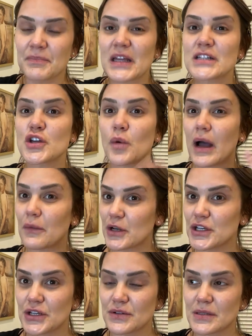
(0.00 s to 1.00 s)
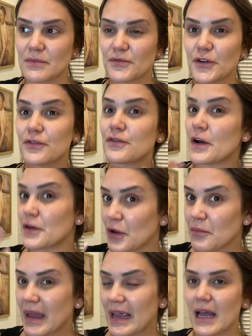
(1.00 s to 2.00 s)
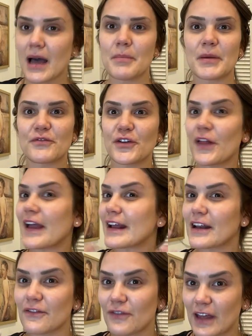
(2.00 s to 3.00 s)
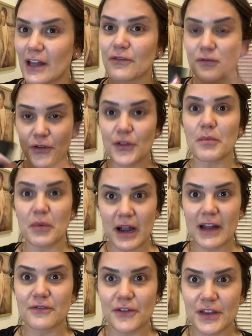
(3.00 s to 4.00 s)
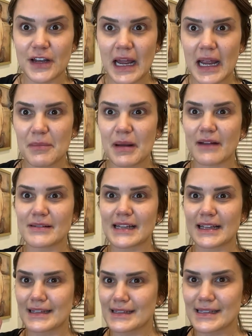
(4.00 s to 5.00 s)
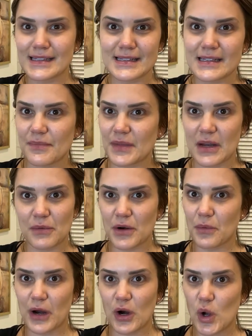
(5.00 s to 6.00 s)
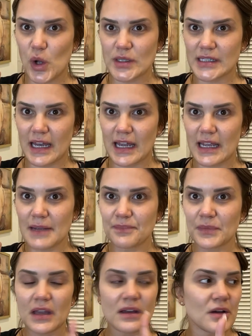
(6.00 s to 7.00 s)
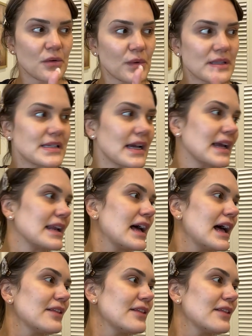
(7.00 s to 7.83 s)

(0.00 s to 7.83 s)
And so I would use them for photo makeup and for like an event for the bride for the day. But I was like, this isn't something I want to wear all day. 1 second.